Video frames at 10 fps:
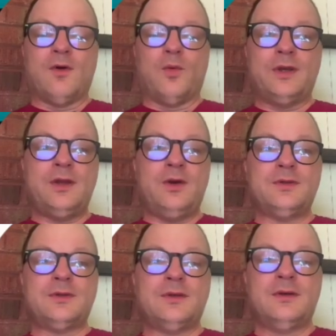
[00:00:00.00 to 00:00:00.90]

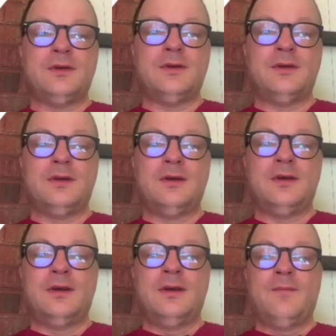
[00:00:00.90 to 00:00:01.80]
Windows.
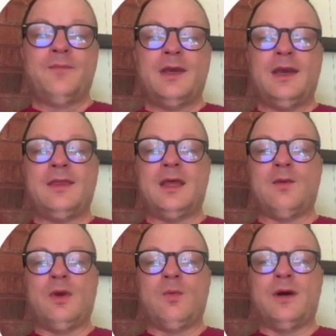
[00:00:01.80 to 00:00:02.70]
And
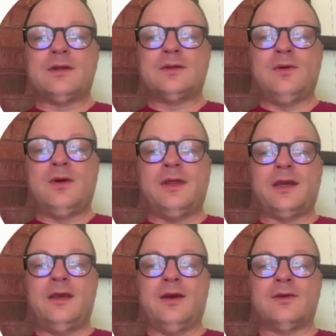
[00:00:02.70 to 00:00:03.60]
then we want to
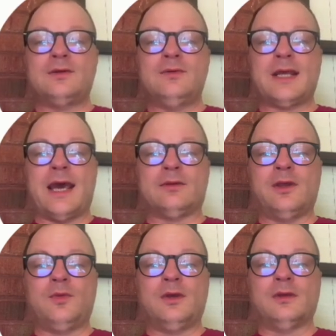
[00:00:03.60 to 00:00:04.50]
click here to
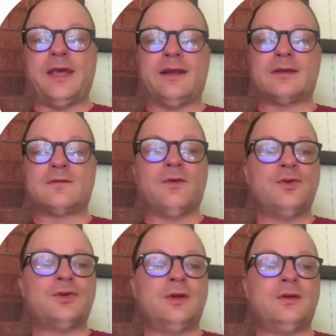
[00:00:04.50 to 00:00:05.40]
download the latest
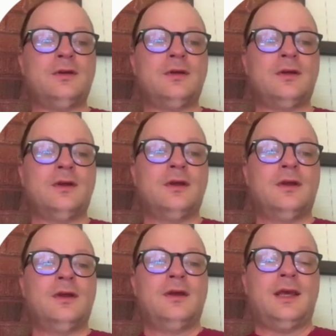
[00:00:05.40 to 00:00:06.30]
version.
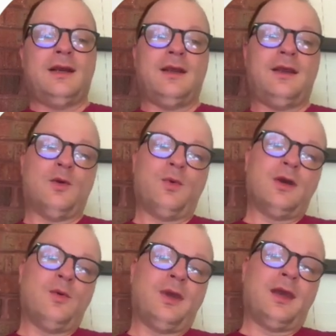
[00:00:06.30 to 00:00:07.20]
And here we
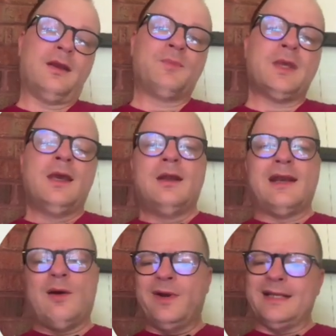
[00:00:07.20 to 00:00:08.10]
go again.
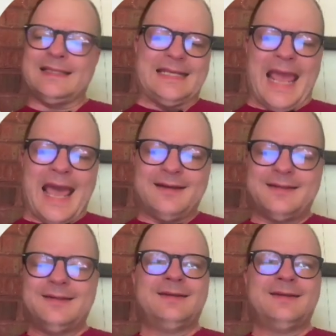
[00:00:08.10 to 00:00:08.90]
Now, what is Git?